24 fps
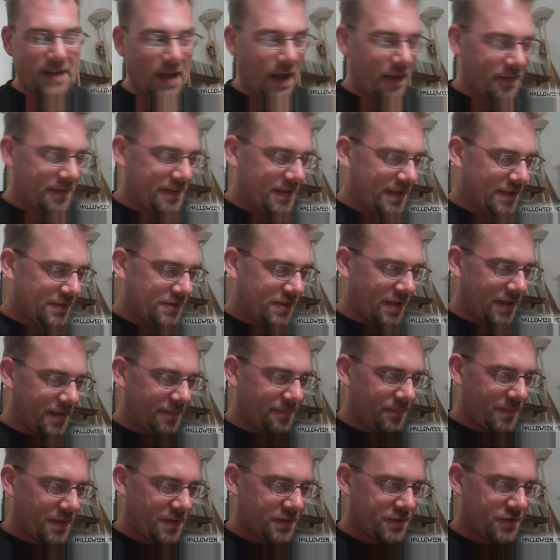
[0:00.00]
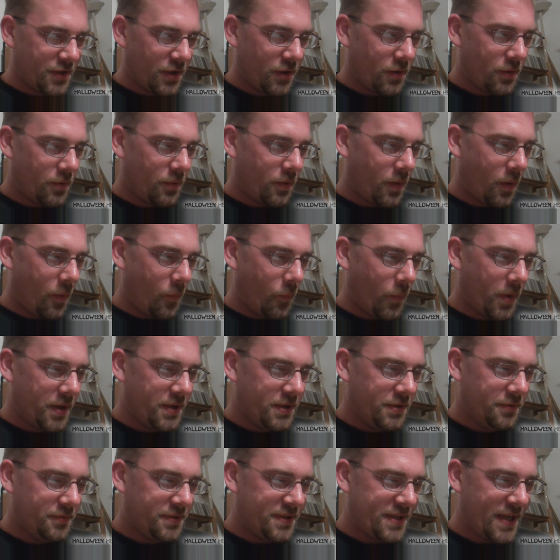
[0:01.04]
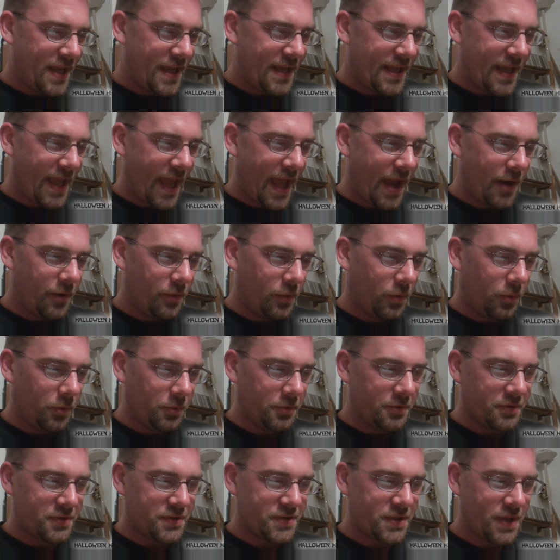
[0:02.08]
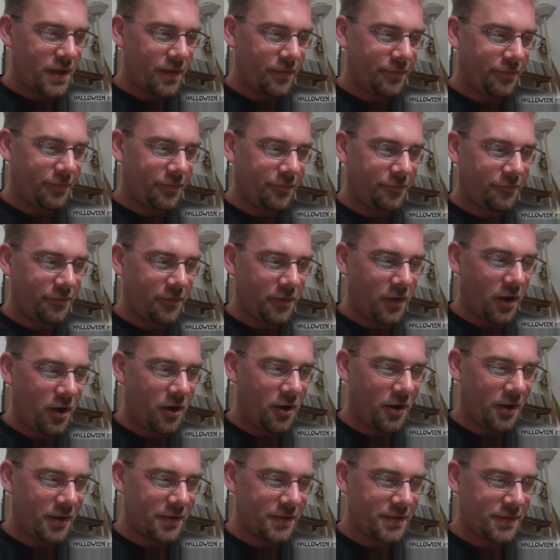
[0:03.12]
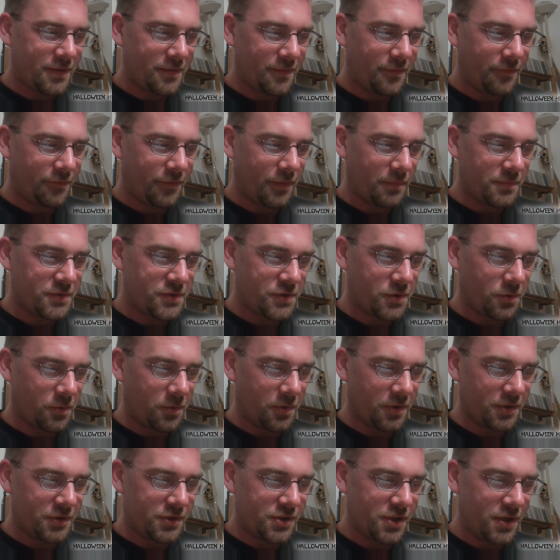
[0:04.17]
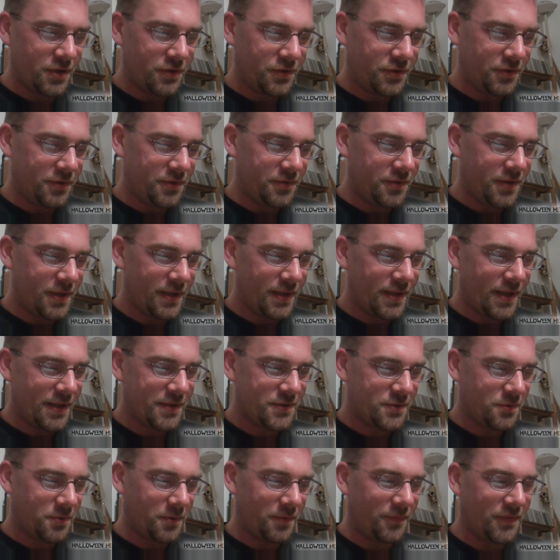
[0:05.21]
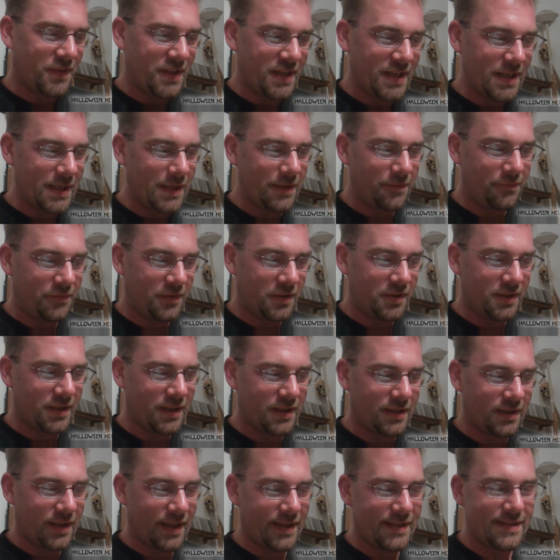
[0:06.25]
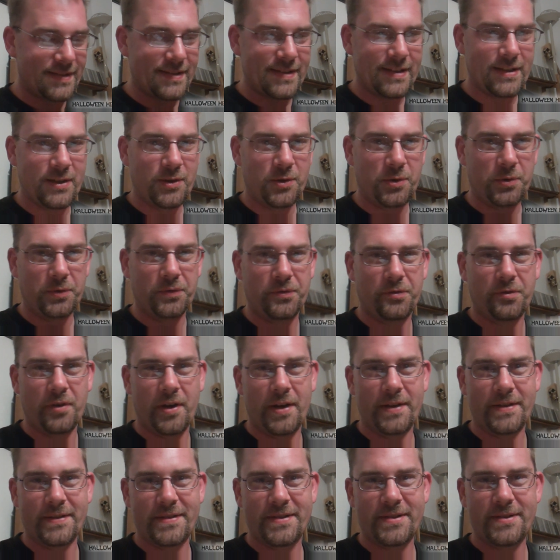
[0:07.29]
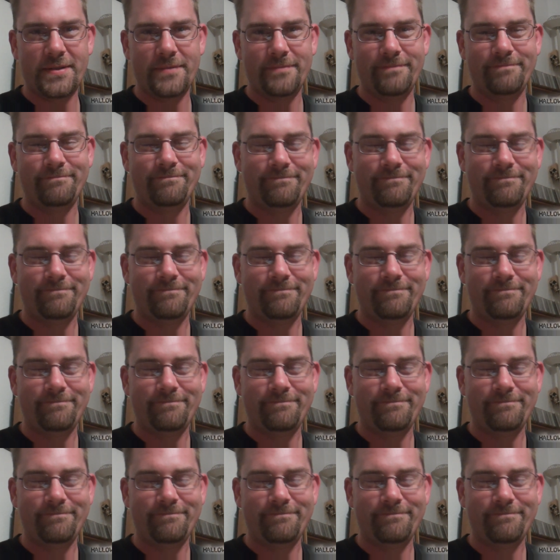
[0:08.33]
Goth DJ. So, when you take out older stuff for the haunt from storage, do you get a sort of giddy feeling like seeing old friends?